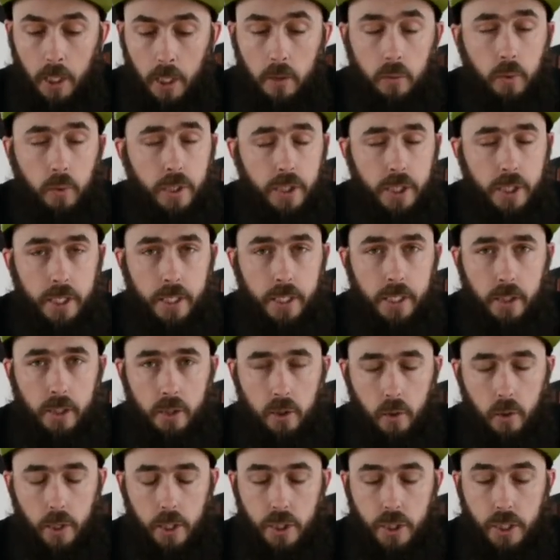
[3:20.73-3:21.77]
which is
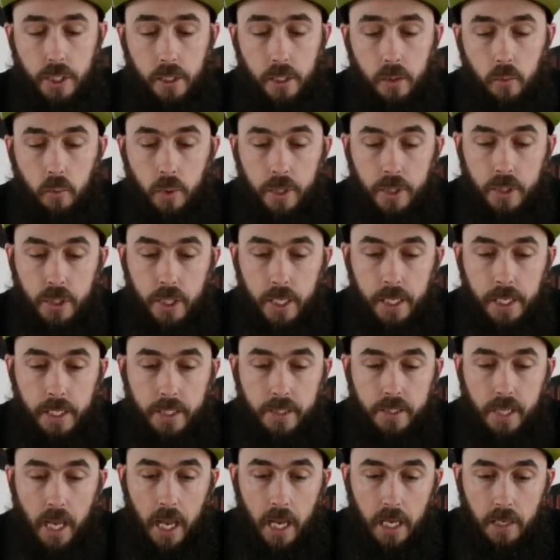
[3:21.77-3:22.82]
Quick Shake, which
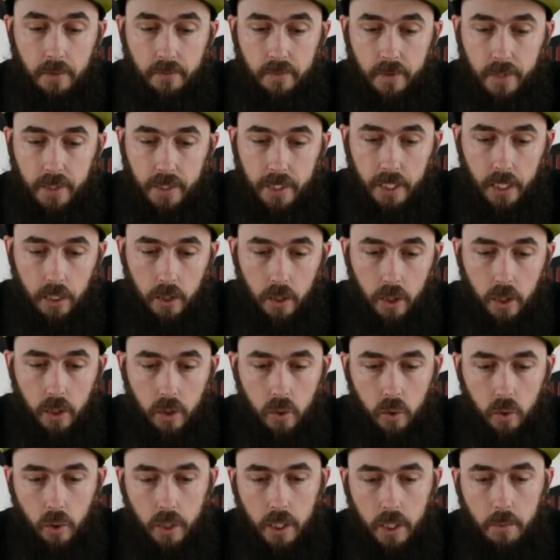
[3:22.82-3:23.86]
is a vanilla
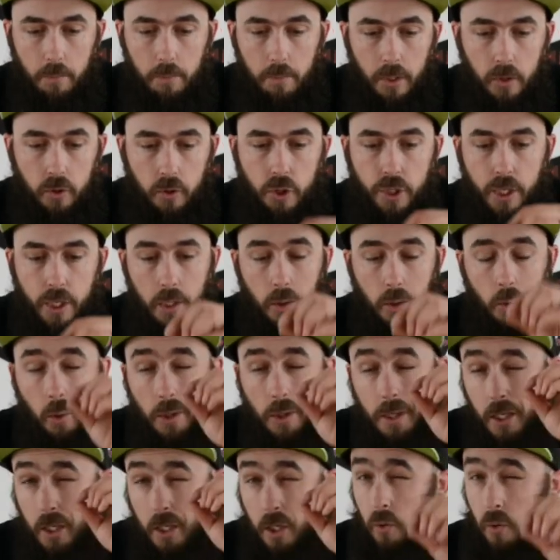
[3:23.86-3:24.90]
cookie milkshake with
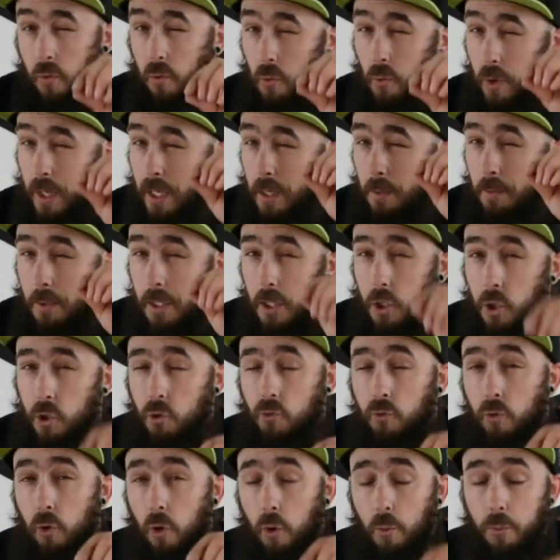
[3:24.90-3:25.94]
a creamy
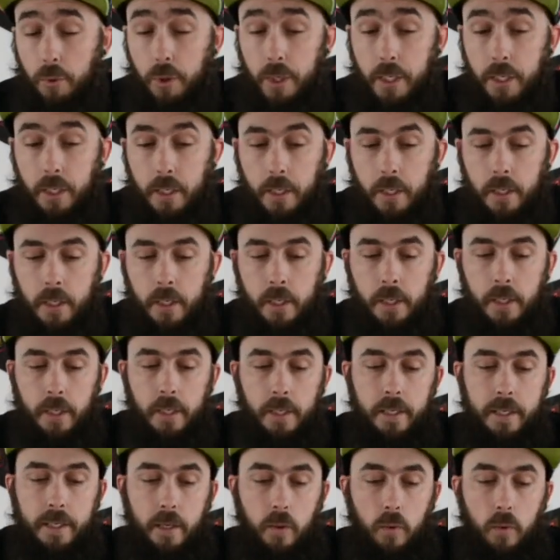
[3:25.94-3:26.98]
strawberry.
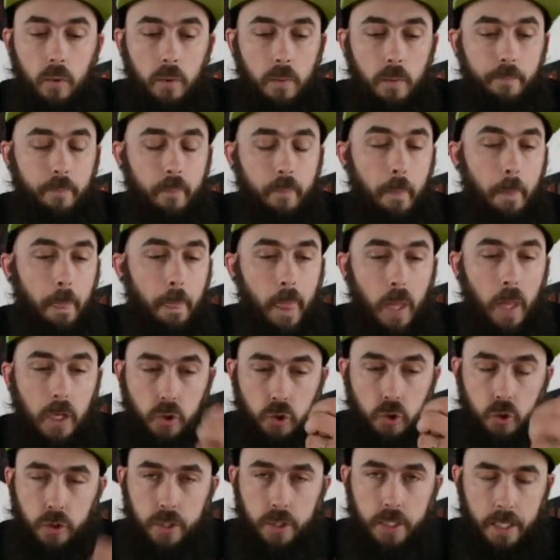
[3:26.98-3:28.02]
Now,
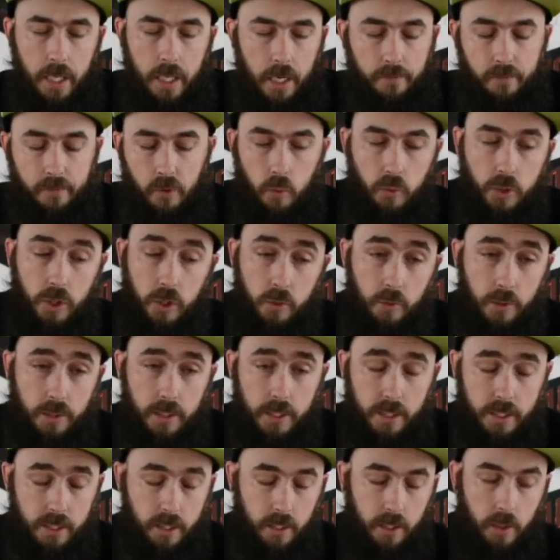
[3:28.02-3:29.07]
something that I've noticed with
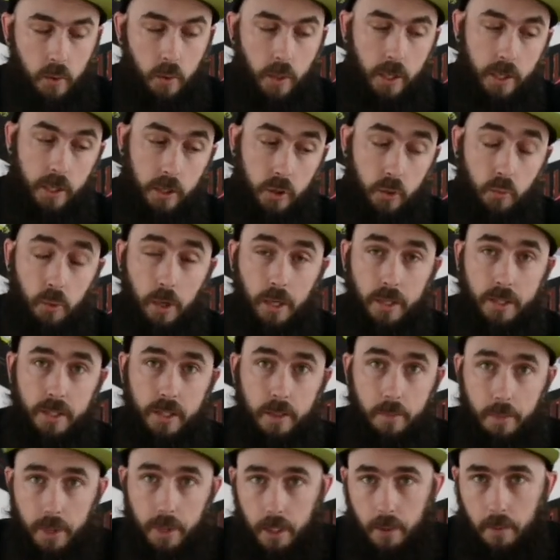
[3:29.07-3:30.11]
this liquid, as well as
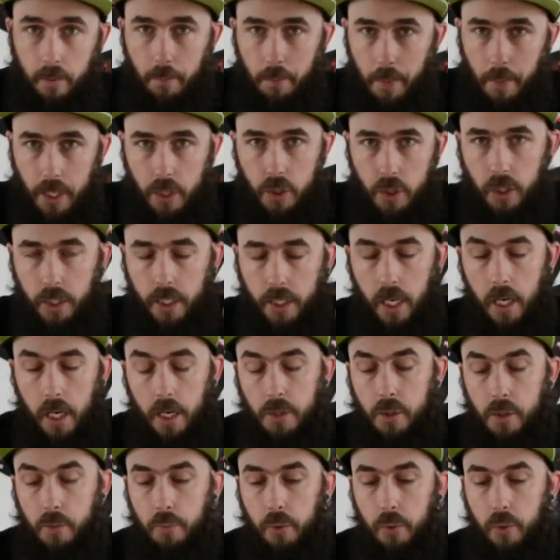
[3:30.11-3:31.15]
it being majorly hard
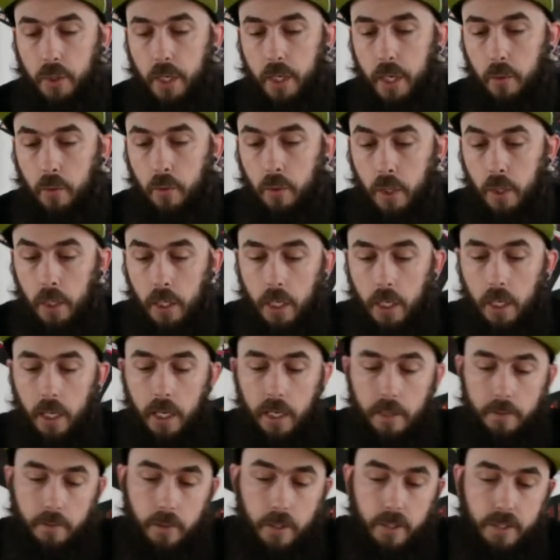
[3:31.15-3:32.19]
to put down,
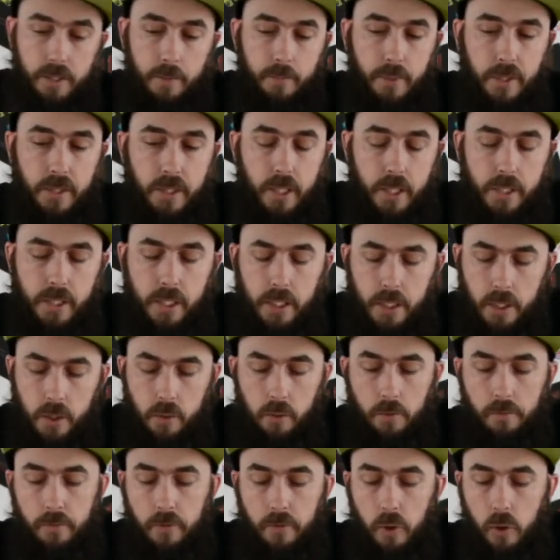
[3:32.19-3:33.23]
because I've been testing this
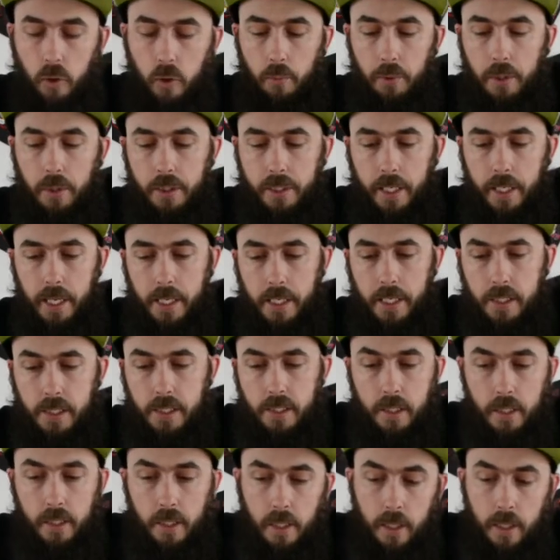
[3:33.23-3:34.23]
one for a couple of days,